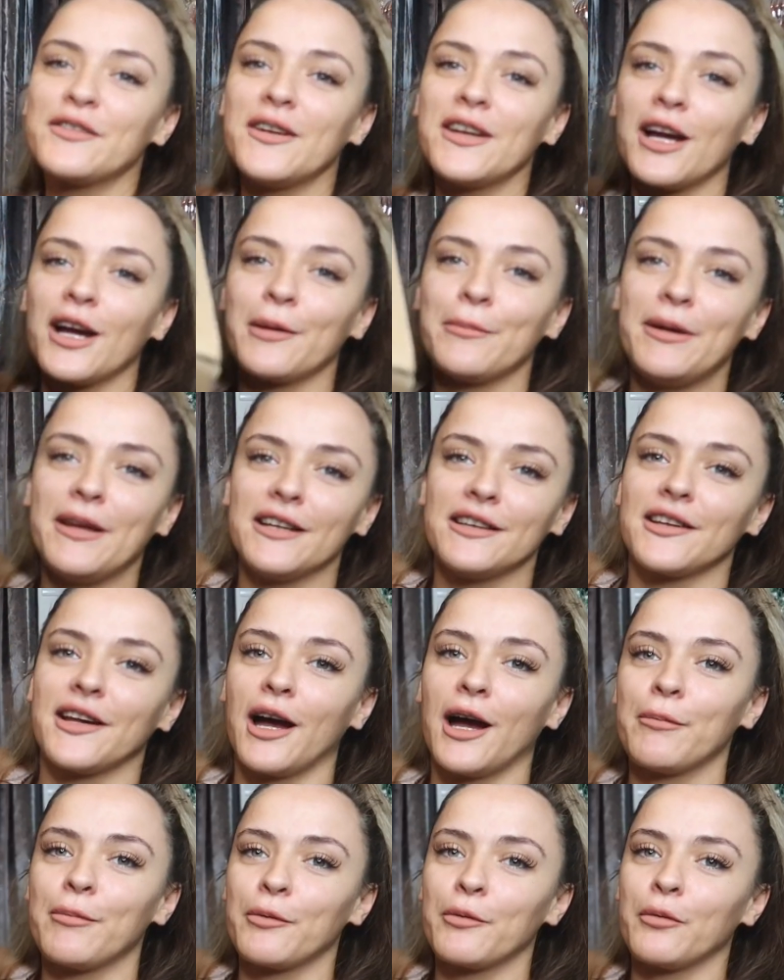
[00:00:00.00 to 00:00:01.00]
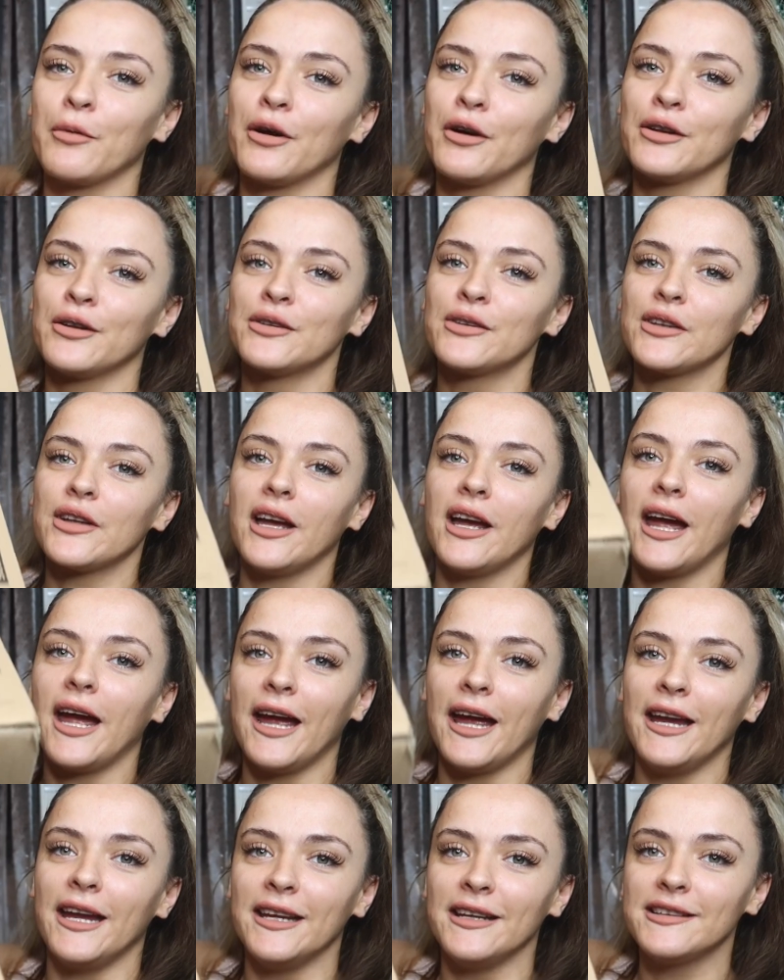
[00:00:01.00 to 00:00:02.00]
thing I picked up was
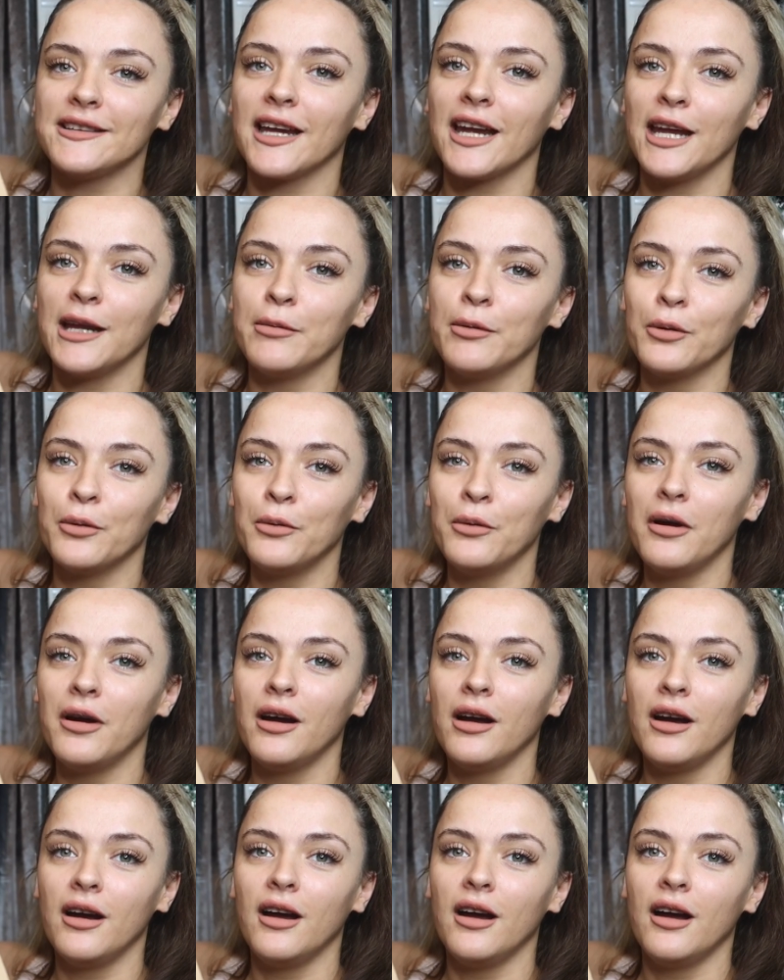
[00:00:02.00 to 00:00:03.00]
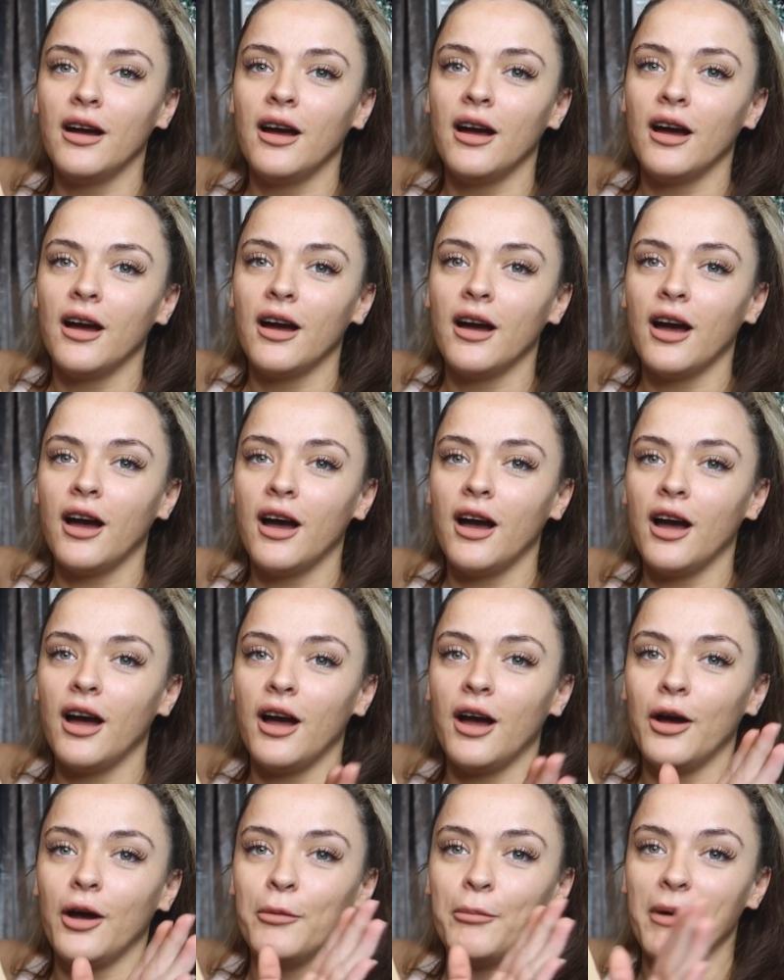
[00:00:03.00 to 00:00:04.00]
a table
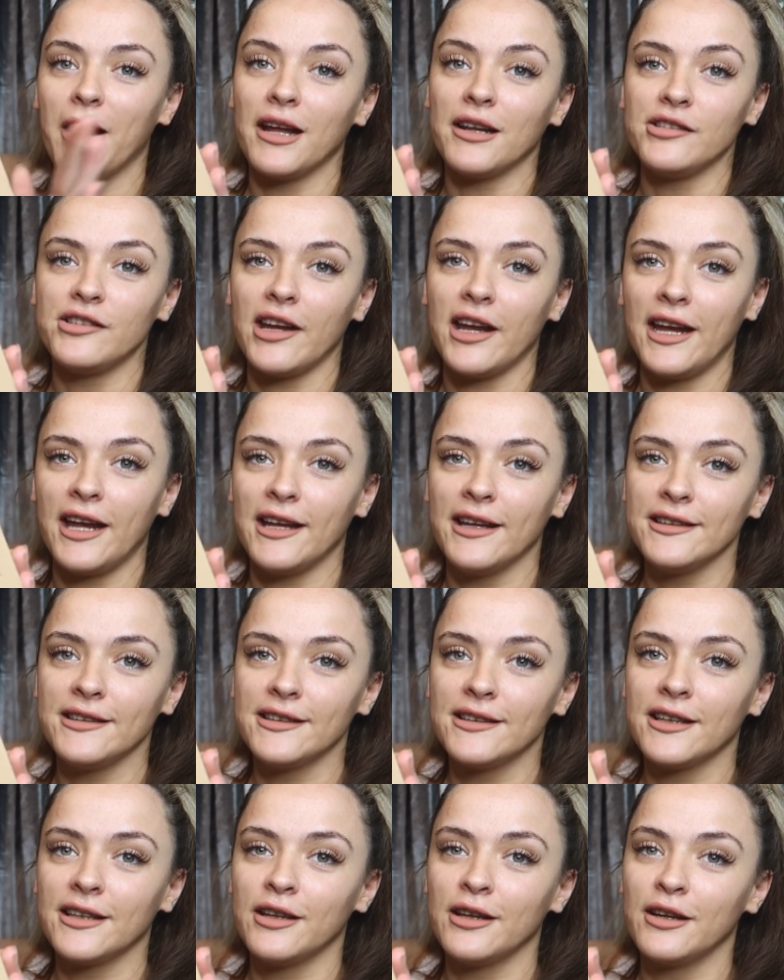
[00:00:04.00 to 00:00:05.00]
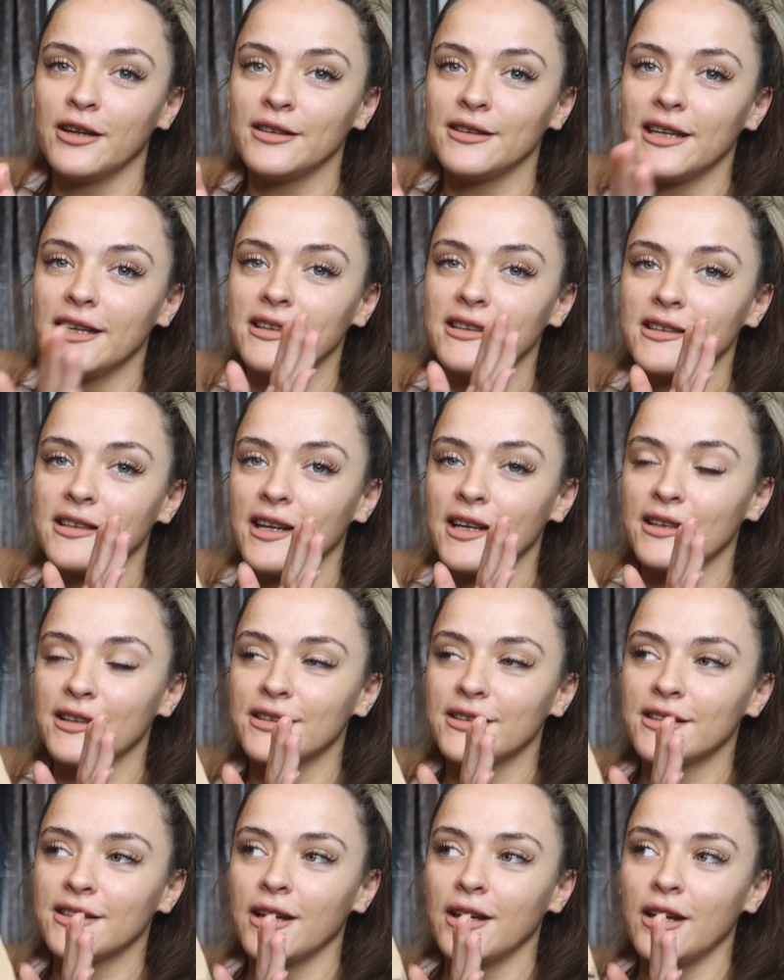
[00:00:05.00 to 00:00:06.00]
um, and chairs. This
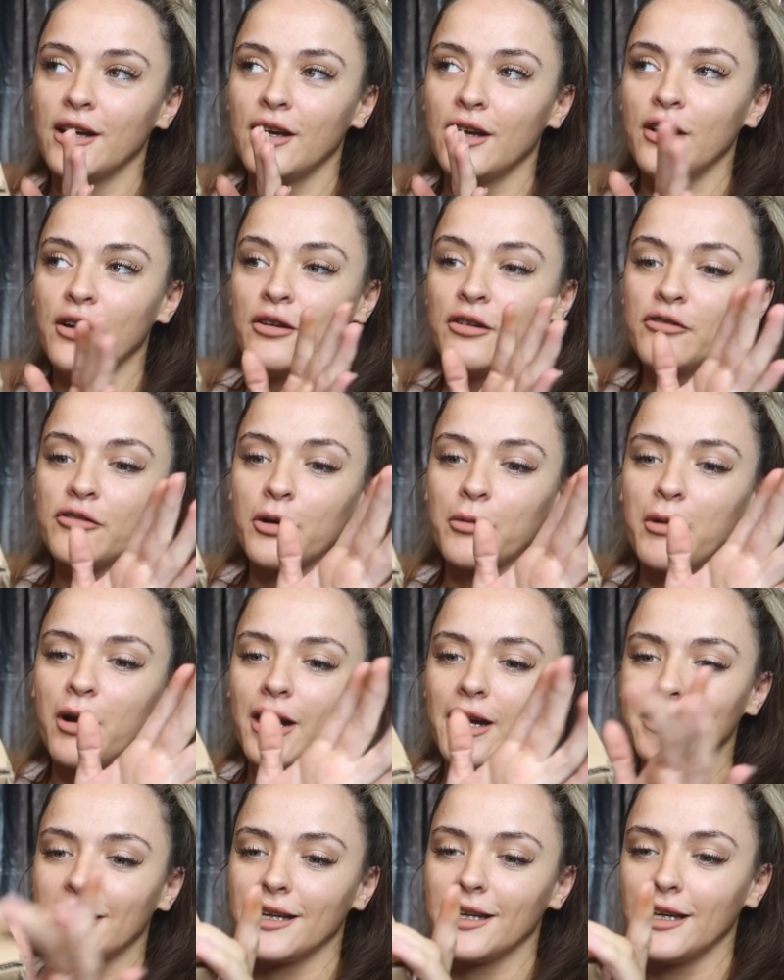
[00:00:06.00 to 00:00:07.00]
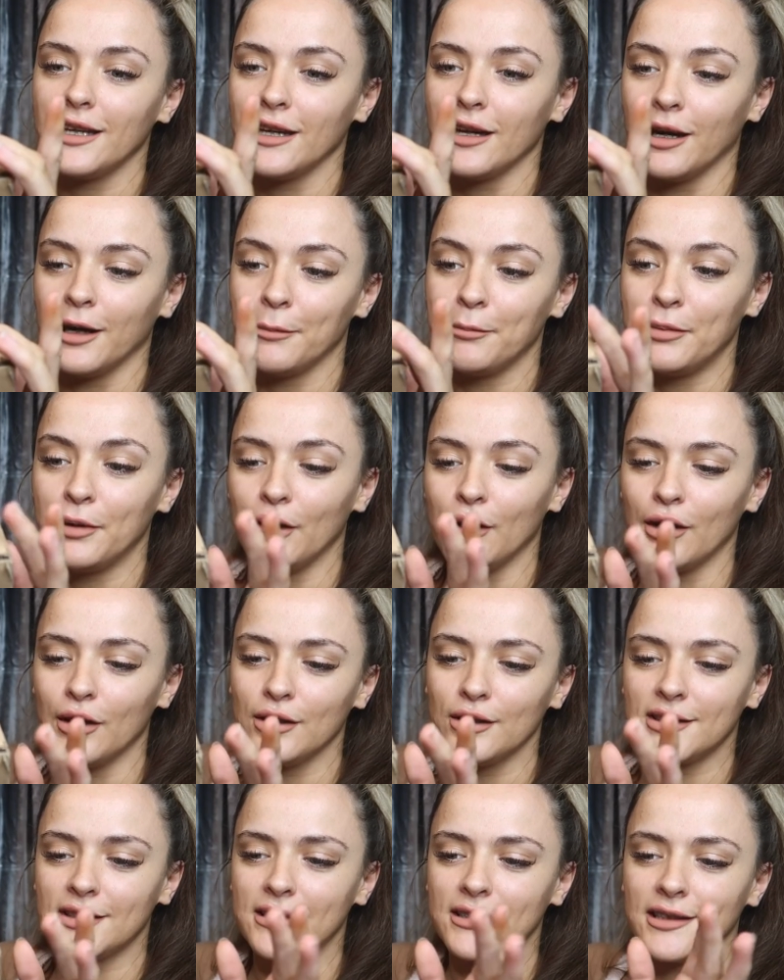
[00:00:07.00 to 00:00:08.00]
is from IKEA
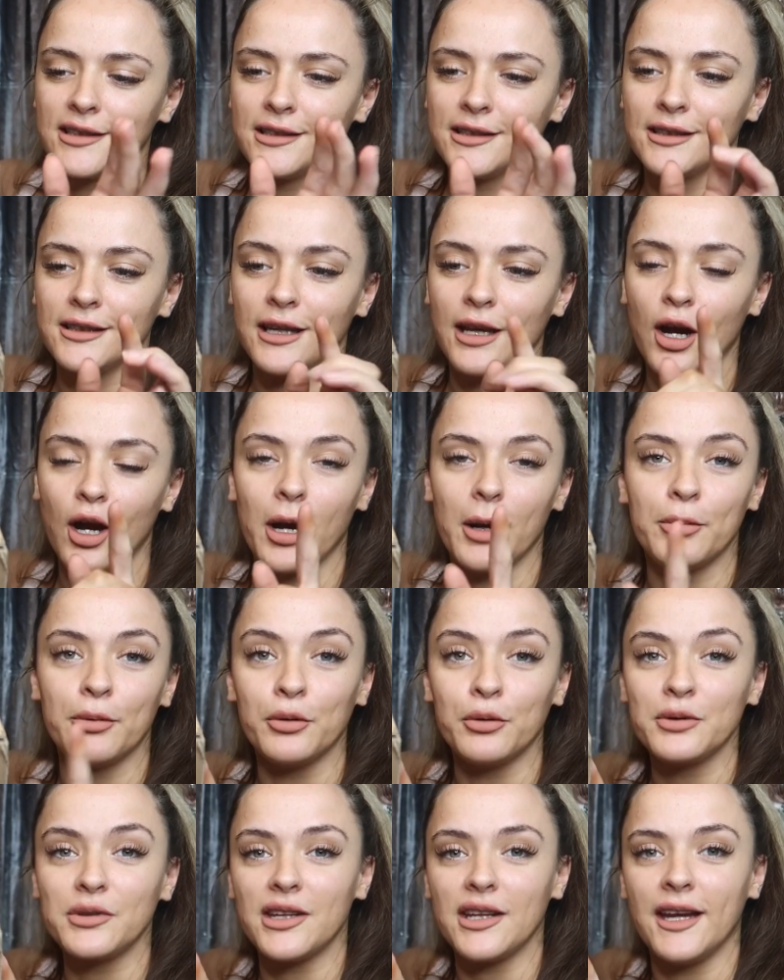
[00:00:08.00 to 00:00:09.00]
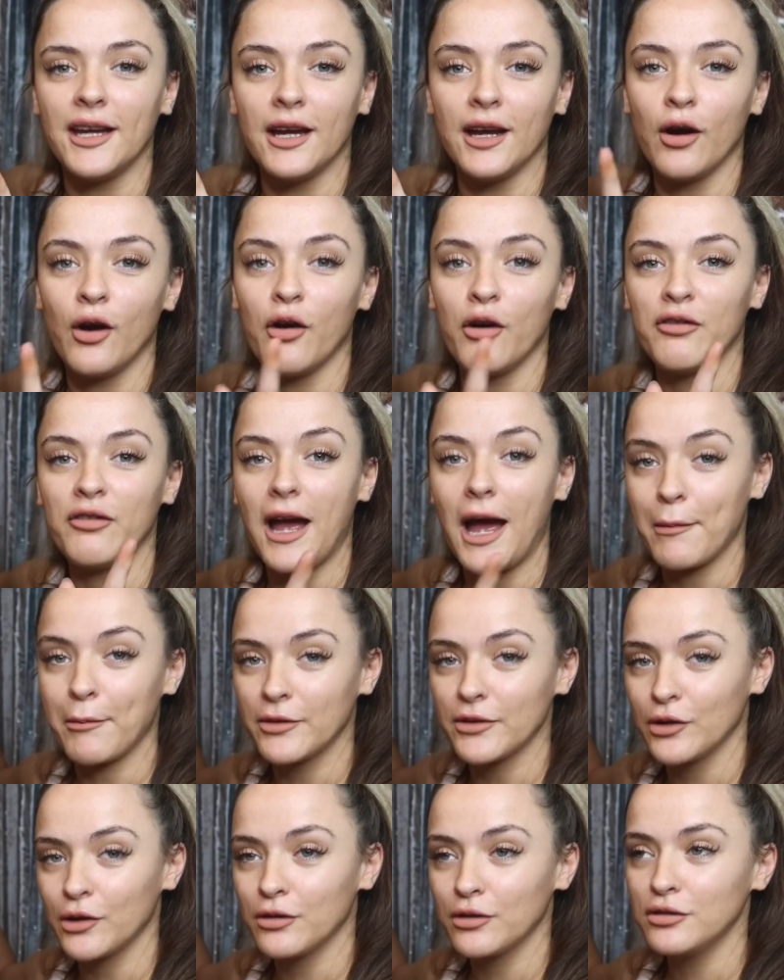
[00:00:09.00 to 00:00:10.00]
but I bought it off
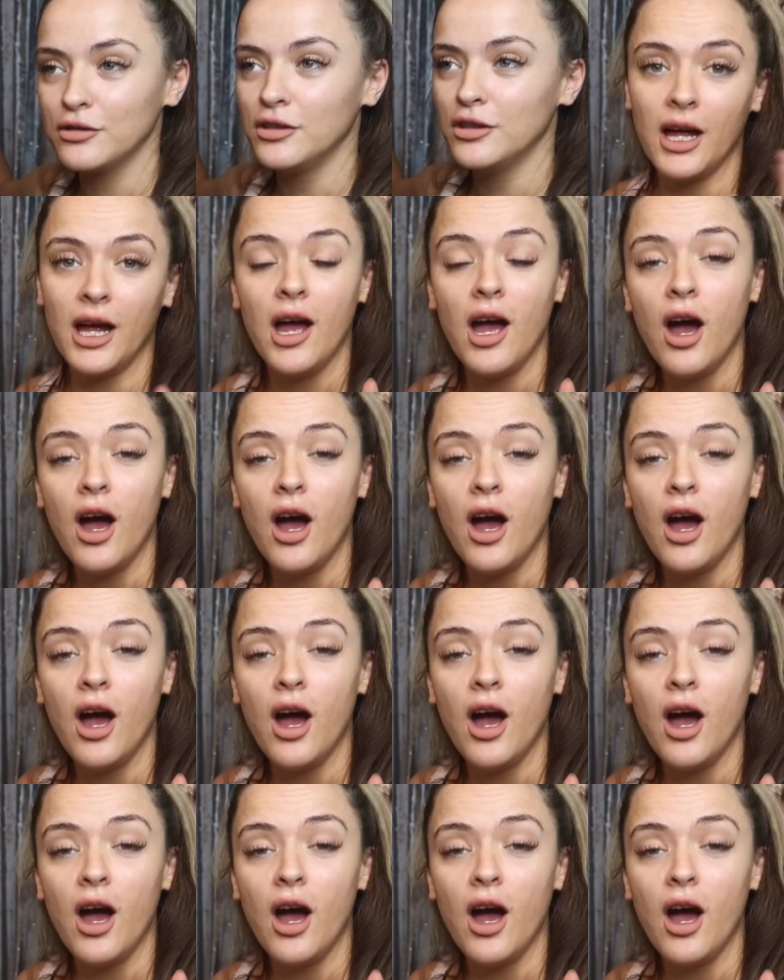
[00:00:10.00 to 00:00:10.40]
Amazon.